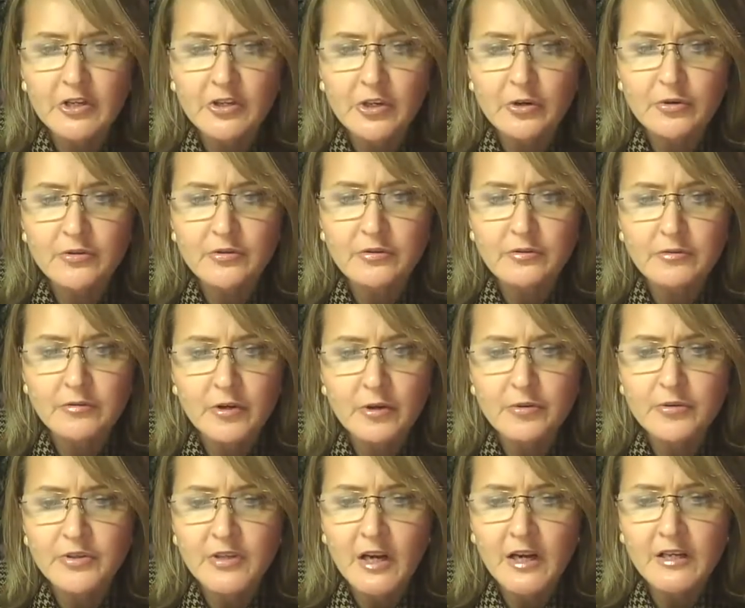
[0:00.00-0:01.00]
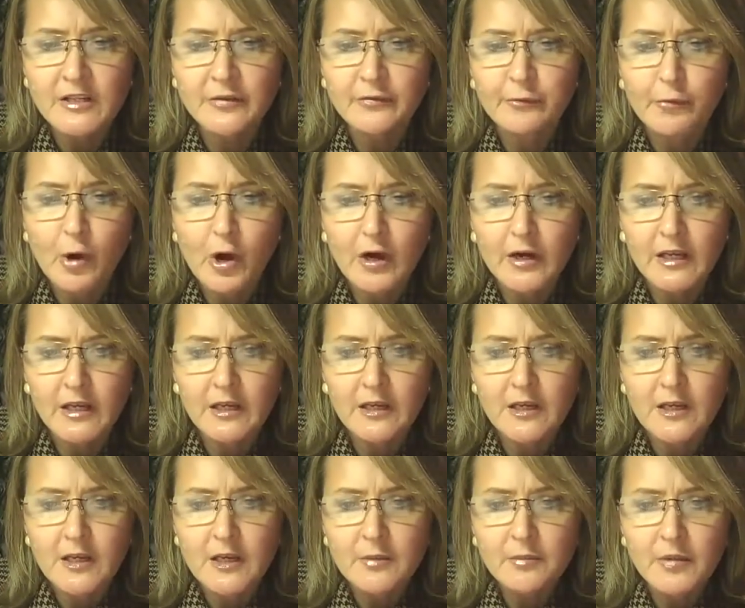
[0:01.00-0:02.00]
he showed no signs of
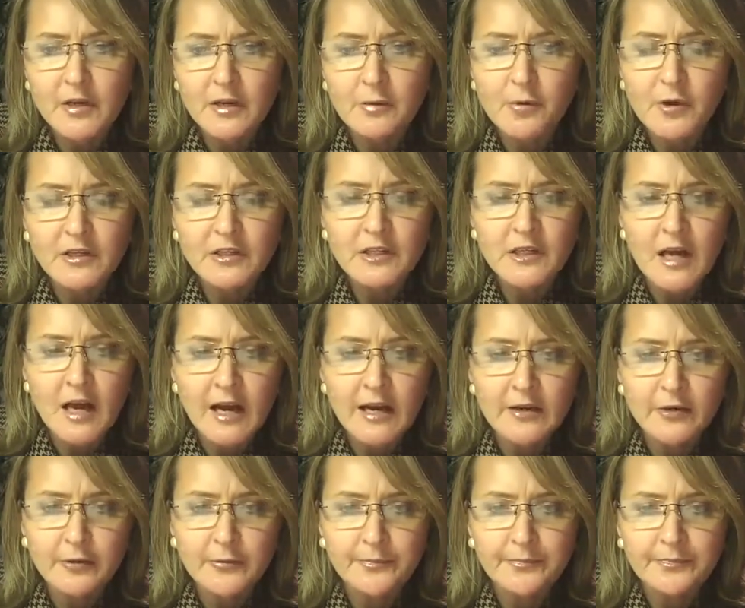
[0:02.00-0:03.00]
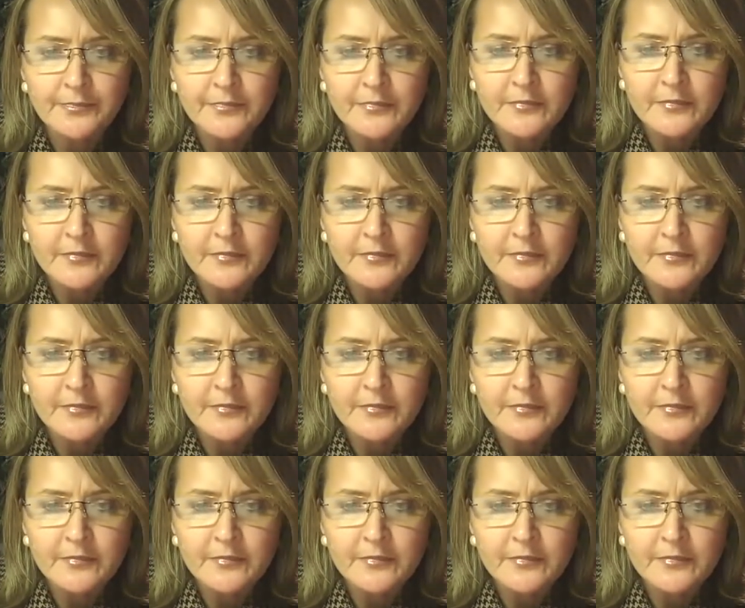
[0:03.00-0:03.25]
walking, but he wasn't idle.